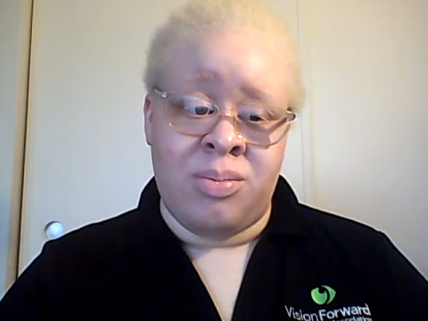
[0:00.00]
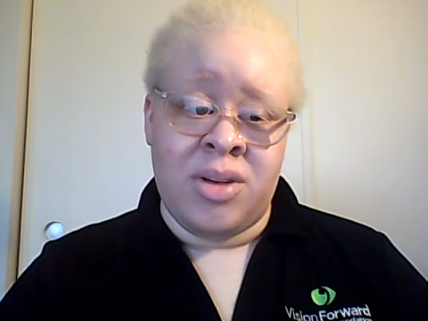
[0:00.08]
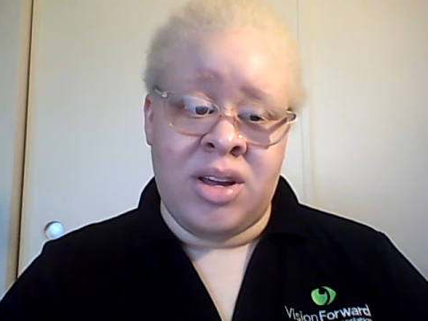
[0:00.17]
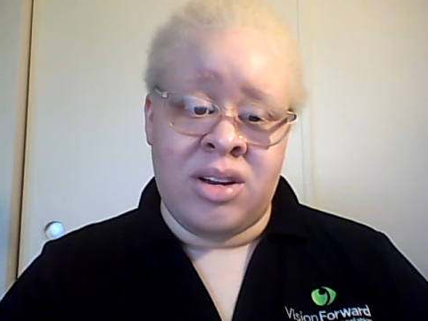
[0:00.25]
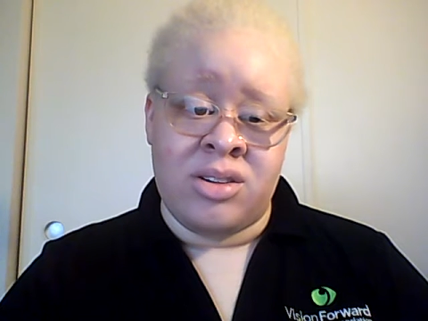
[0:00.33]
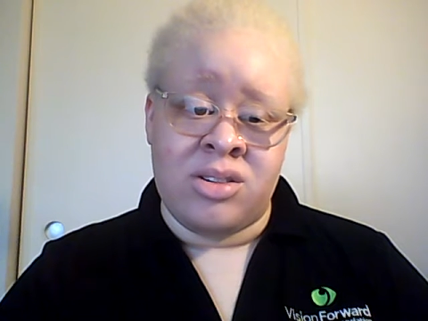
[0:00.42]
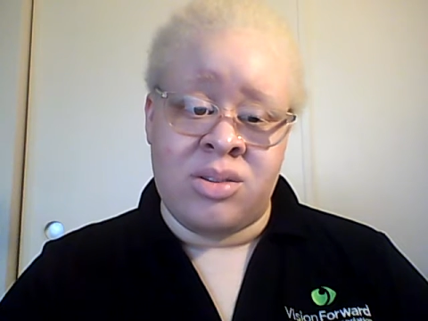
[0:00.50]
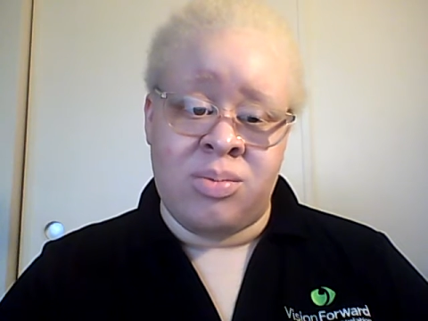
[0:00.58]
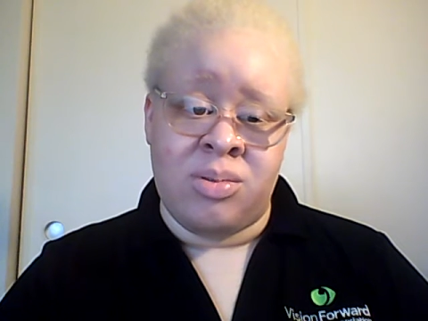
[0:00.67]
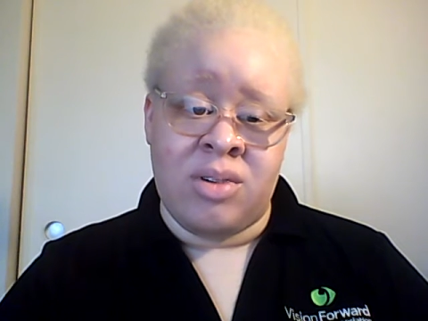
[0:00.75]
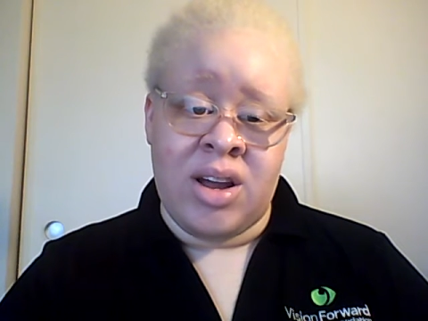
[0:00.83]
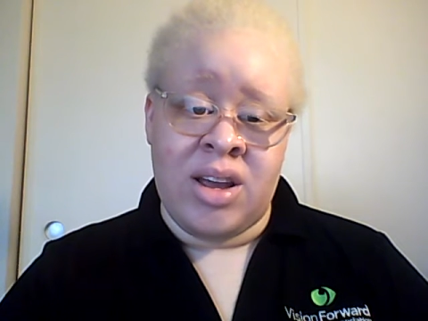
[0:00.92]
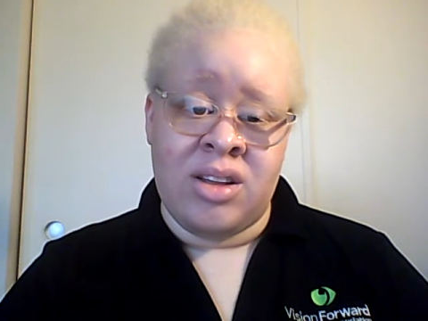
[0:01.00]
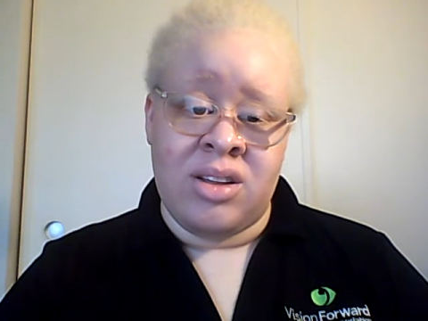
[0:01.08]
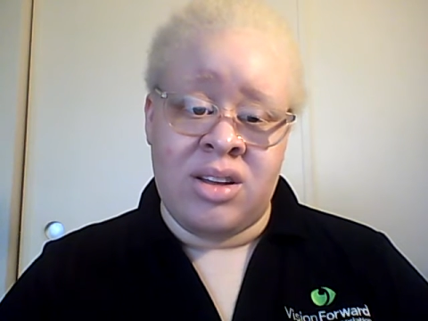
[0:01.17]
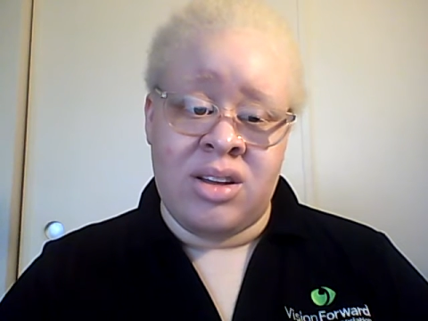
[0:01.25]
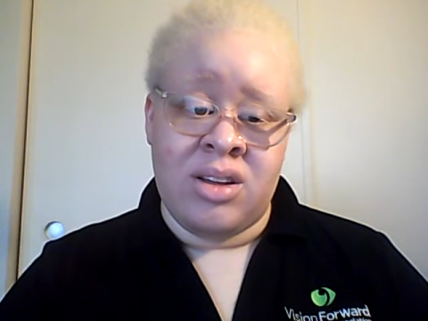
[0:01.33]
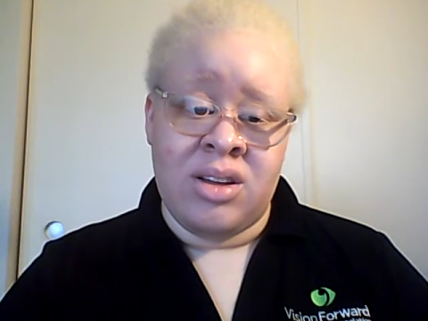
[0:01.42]
Peter to pray
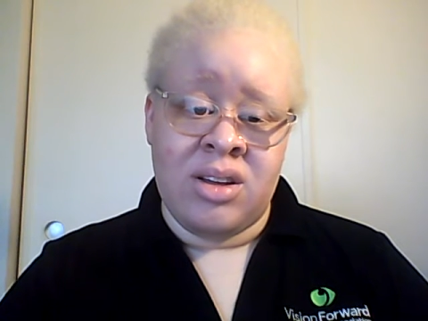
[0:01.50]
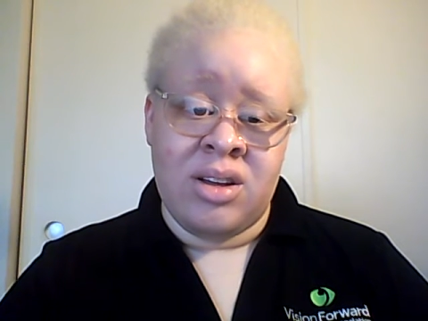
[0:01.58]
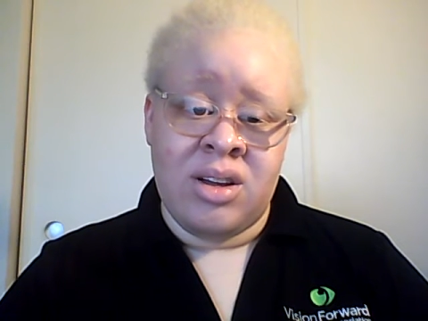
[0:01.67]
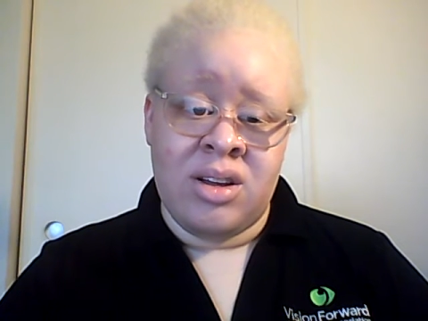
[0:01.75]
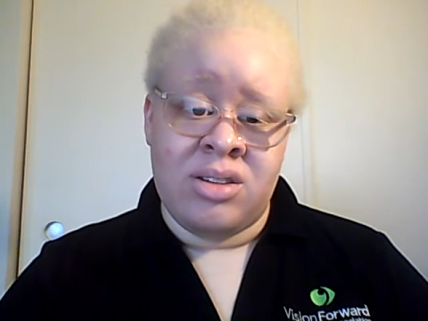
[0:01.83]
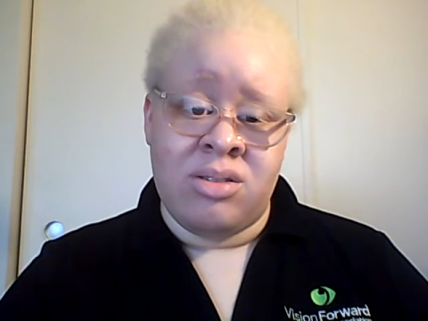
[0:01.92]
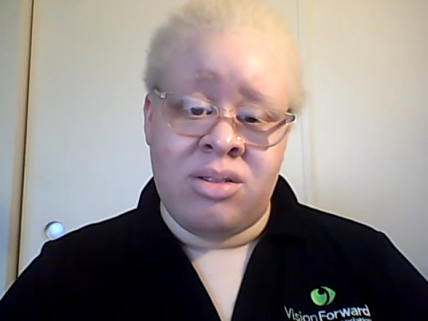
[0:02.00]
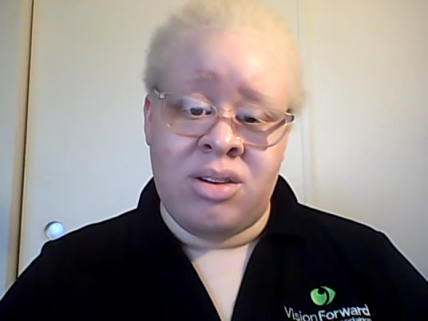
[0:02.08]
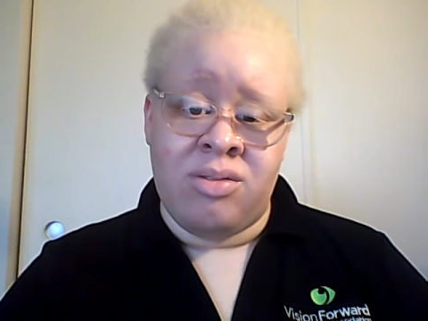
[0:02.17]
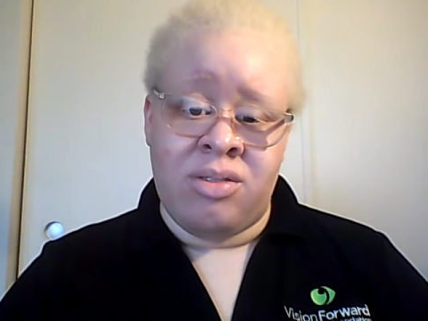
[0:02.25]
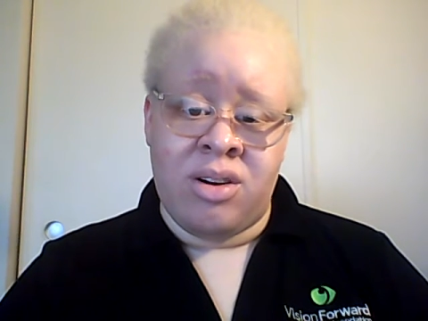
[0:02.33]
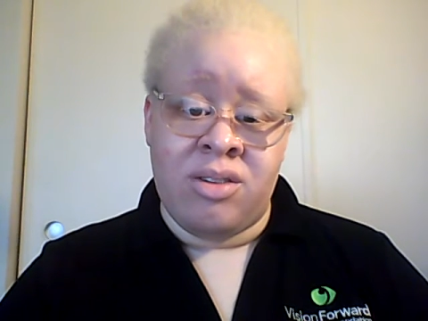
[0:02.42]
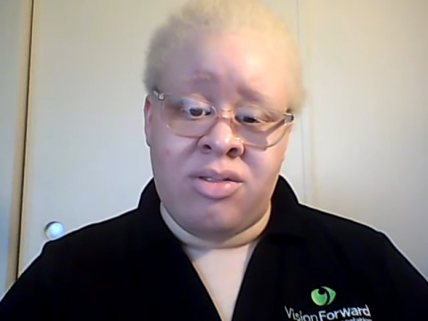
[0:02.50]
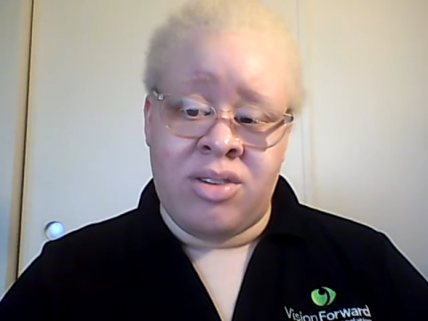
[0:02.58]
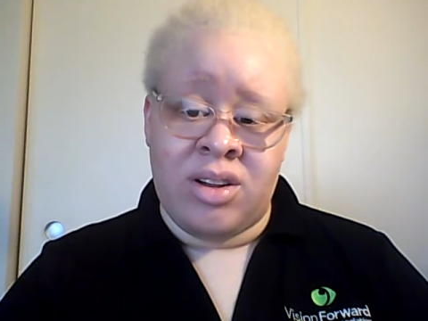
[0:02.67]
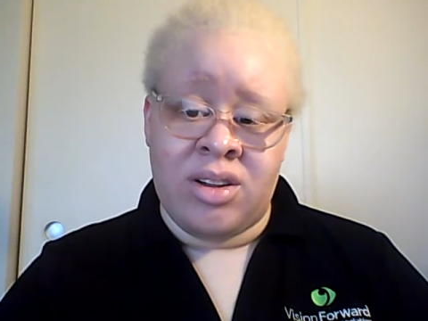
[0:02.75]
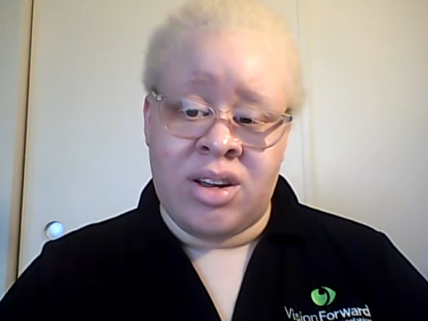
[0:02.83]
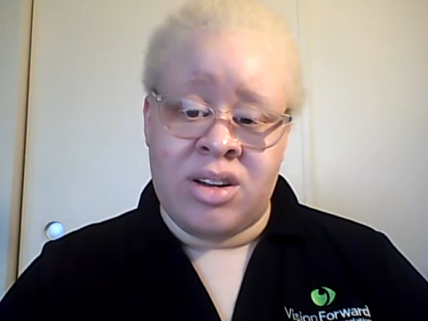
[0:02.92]
to avoid
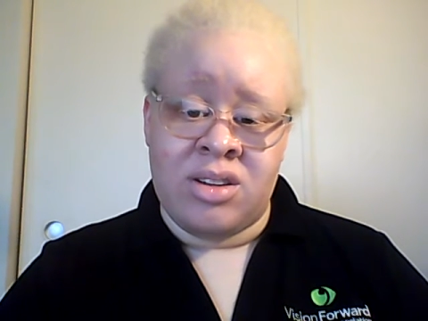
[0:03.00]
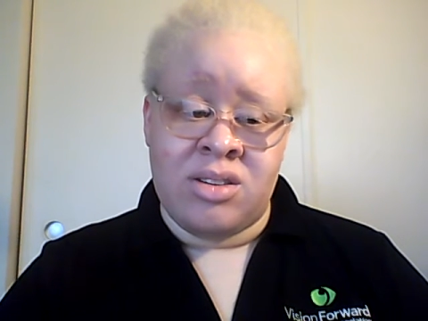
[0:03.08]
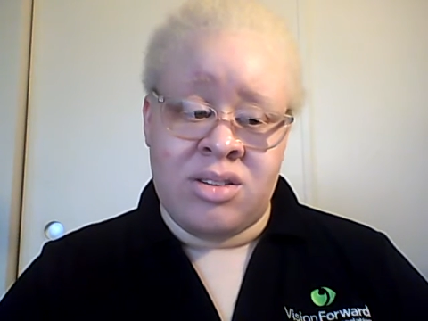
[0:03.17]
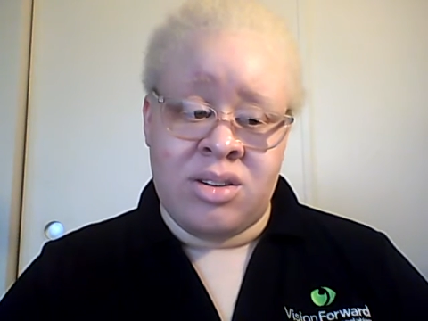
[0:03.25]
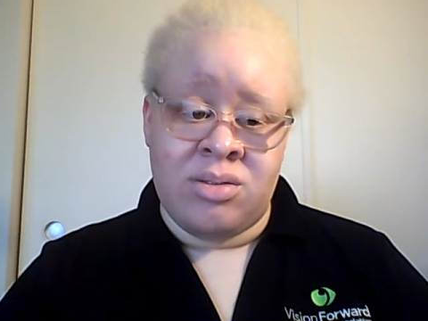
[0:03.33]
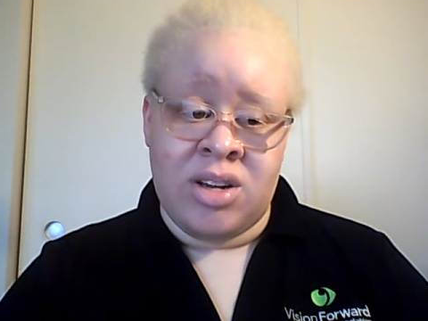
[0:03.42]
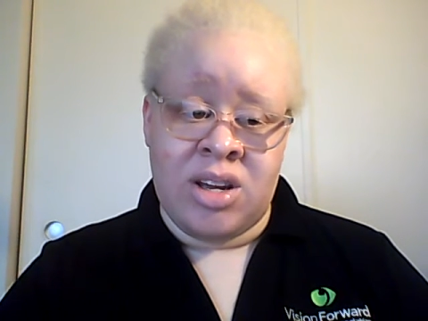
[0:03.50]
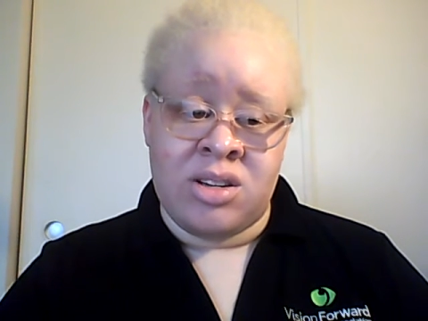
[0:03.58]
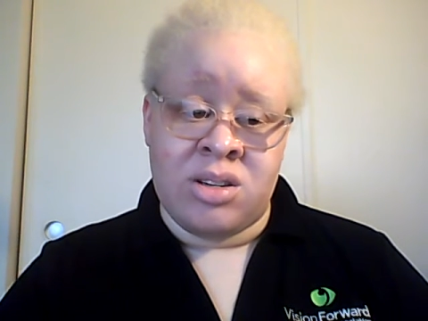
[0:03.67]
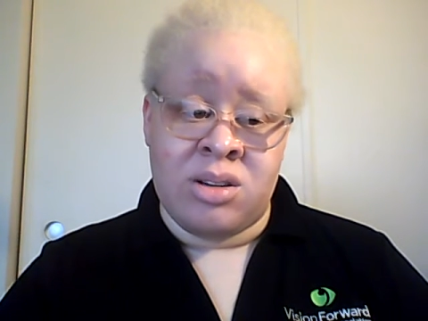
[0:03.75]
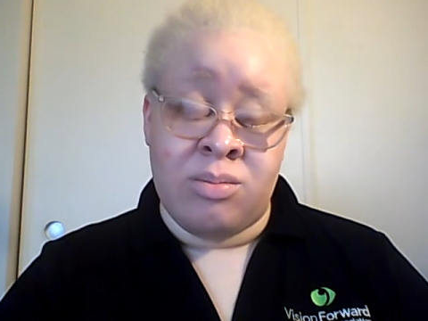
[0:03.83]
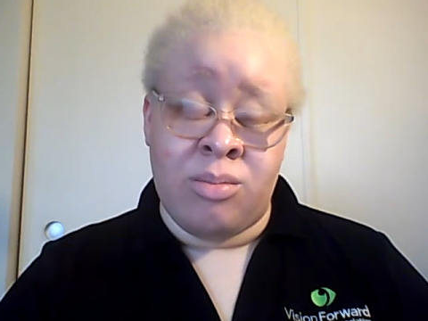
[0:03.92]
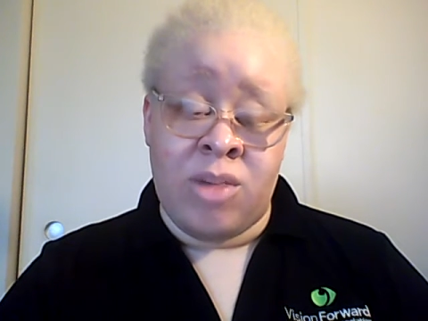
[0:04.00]
falling into temptation.